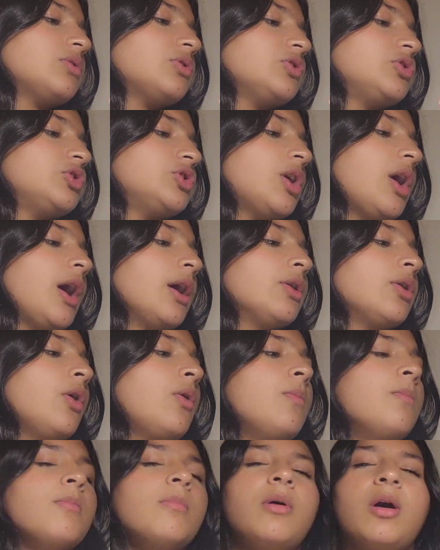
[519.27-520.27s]

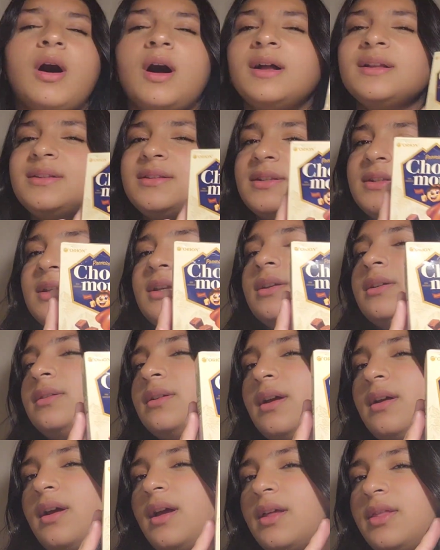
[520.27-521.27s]
Chocomont.
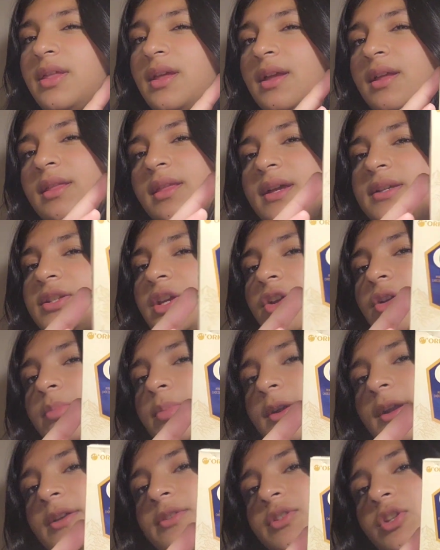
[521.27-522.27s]
I think that's how you
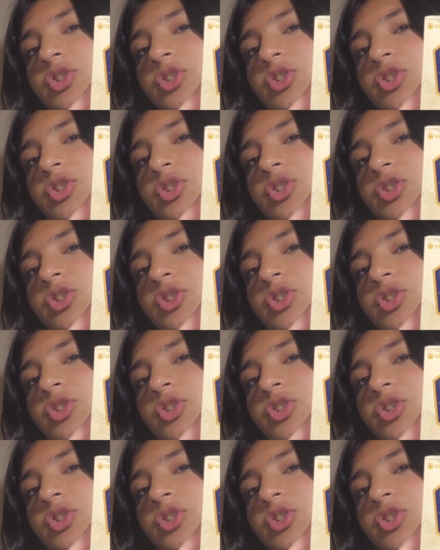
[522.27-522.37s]
pronounce it,